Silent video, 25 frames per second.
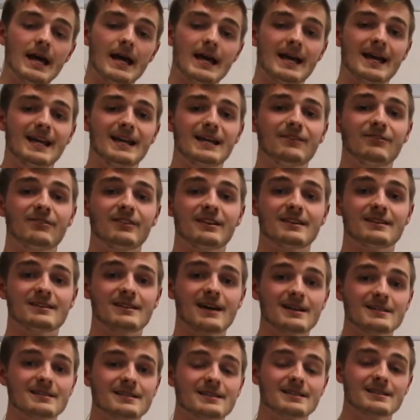and if it
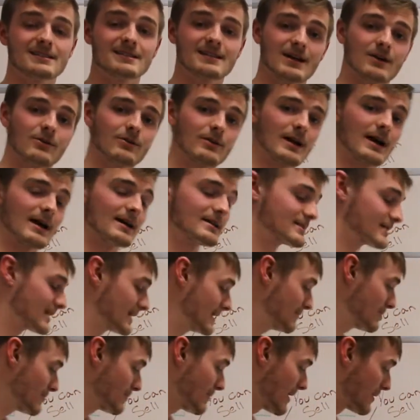doesn't sell, guys,
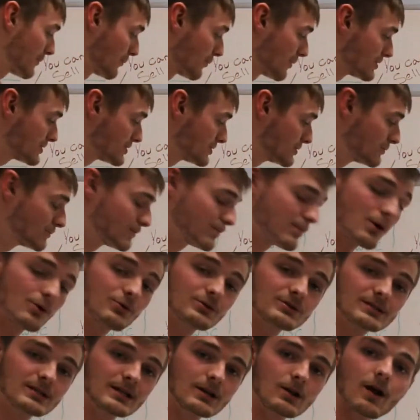keep in mind, once you
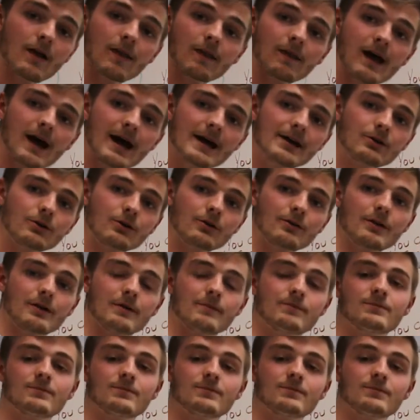post it online or the